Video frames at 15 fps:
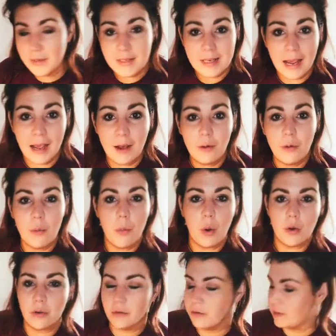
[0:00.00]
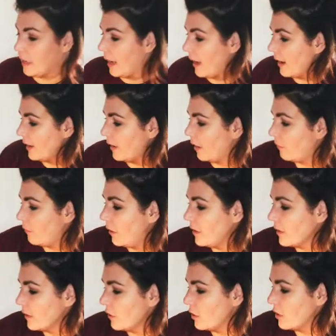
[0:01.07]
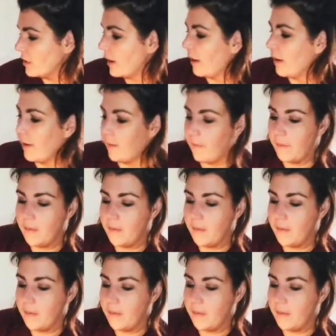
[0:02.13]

Tau models, and I've recently just kind of